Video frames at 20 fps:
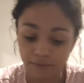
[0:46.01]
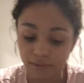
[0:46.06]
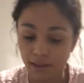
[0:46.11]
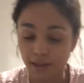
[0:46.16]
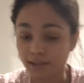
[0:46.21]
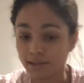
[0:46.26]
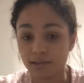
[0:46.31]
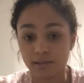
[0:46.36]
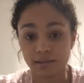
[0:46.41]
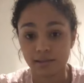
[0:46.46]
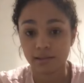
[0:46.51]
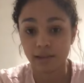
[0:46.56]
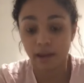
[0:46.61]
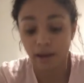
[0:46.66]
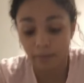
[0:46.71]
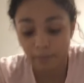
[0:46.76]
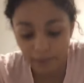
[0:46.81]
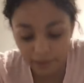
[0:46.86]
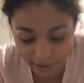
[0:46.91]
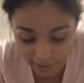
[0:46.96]
that's
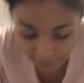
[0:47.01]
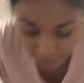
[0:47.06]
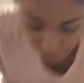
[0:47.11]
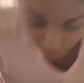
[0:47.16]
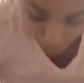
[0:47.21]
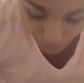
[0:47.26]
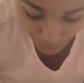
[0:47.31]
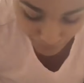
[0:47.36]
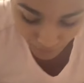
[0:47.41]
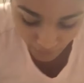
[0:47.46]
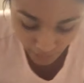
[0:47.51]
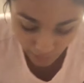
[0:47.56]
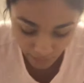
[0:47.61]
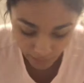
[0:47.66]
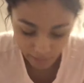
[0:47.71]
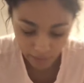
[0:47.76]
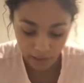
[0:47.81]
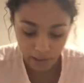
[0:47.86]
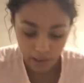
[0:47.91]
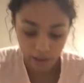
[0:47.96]
clear,
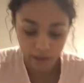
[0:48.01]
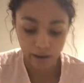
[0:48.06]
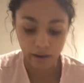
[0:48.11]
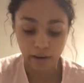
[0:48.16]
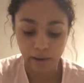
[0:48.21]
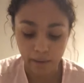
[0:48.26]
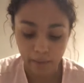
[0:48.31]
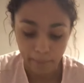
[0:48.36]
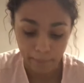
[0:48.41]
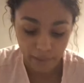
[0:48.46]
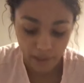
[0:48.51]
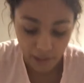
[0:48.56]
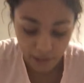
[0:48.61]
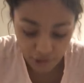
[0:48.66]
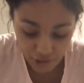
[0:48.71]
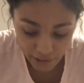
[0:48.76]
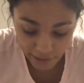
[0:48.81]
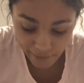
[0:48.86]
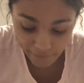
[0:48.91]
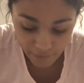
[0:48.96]
I'm gonna
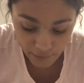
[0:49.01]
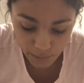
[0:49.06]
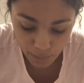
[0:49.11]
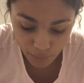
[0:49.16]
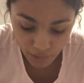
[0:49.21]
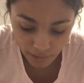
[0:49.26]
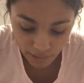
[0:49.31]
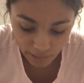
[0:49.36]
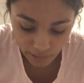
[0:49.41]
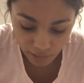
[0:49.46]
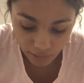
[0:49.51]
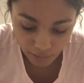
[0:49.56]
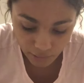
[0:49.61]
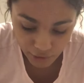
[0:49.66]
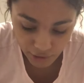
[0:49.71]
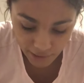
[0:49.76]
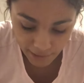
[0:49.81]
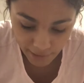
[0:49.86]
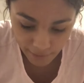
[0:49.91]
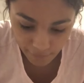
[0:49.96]
check if he's breathing. I'll
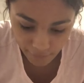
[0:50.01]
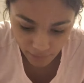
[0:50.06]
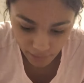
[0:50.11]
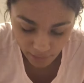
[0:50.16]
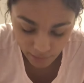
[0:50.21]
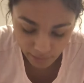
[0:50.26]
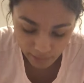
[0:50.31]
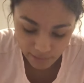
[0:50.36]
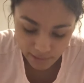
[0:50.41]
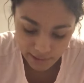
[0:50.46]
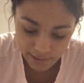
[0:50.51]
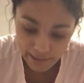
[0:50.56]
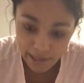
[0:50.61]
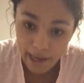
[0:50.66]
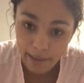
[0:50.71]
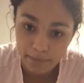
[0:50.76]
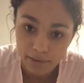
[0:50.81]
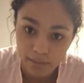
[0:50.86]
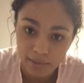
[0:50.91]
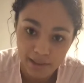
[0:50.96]
check if his
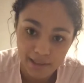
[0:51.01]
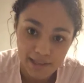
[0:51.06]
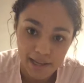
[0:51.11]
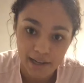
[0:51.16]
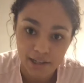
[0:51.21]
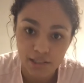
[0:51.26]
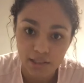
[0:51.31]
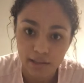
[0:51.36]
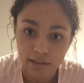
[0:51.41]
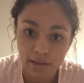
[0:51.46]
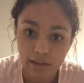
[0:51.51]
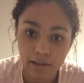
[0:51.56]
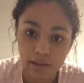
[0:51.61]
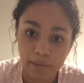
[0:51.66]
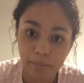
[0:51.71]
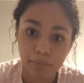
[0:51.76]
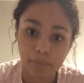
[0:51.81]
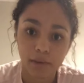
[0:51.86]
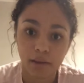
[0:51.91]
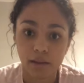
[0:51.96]
abdomen is actually
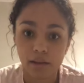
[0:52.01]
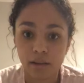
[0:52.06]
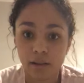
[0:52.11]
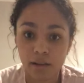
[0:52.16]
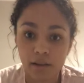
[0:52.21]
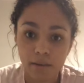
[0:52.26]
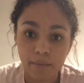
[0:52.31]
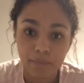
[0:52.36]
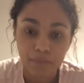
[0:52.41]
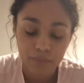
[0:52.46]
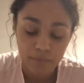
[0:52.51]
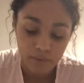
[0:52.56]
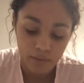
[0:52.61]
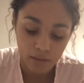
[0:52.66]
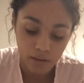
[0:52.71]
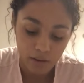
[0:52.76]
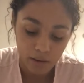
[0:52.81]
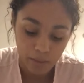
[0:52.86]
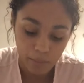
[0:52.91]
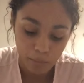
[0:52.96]

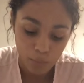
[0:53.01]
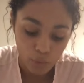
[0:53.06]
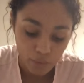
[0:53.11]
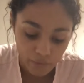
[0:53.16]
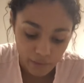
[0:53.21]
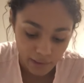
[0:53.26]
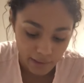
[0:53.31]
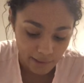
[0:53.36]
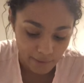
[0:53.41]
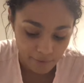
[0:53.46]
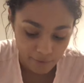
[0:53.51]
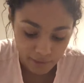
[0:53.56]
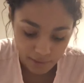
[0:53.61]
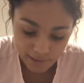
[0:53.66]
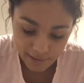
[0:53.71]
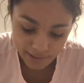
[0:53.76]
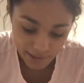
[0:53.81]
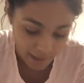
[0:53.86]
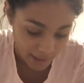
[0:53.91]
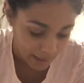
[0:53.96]
moving. If
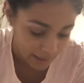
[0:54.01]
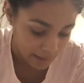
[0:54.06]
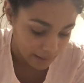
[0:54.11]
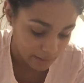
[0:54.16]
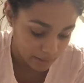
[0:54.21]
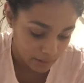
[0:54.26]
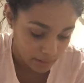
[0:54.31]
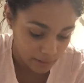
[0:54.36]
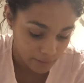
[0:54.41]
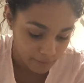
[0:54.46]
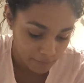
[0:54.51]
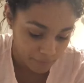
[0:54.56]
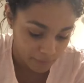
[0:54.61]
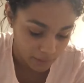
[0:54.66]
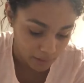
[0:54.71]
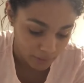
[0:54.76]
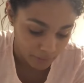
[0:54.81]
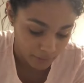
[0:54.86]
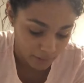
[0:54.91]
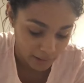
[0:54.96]
it's not,
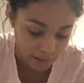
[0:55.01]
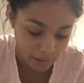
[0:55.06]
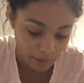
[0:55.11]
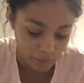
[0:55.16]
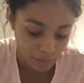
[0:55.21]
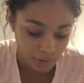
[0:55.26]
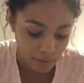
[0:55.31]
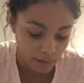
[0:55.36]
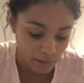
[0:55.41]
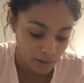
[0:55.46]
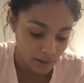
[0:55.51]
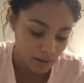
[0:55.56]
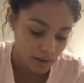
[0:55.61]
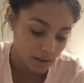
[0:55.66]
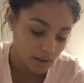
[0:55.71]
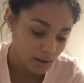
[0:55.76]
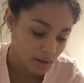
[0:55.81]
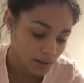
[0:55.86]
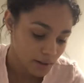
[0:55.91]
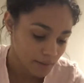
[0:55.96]
feel around.
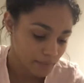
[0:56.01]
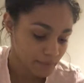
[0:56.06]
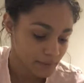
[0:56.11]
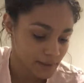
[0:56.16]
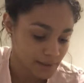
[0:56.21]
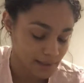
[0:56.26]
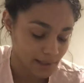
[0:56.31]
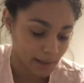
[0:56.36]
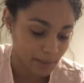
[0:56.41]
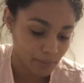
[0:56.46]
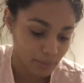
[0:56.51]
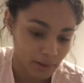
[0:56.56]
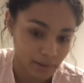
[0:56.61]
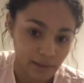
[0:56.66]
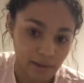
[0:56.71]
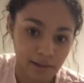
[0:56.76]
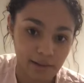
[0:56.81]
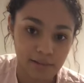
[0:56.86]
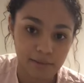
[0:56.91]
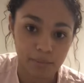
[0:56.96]
He's not
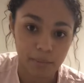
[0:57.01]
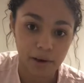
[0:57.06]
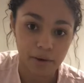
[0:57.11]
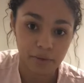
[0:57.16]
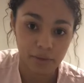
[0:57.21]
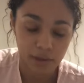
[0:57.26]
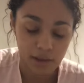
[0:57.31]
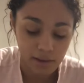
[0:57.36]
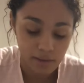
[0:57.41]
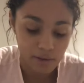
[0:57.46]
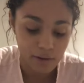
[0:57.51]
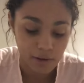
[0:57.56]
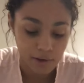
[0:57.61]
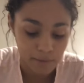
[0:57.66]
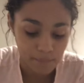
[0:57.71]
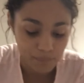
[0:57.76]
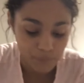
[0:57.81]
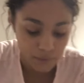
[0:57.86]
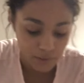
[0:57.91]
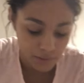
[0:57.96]
breathing his mouth
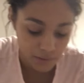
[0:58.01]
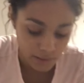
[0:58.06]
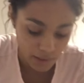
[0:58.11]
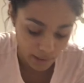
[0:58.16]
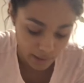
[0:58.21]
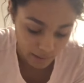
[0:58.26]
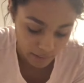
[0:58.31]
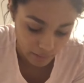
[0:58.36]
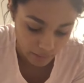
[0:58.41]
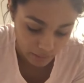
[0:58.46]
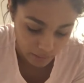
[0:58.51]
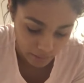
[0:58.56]
either. And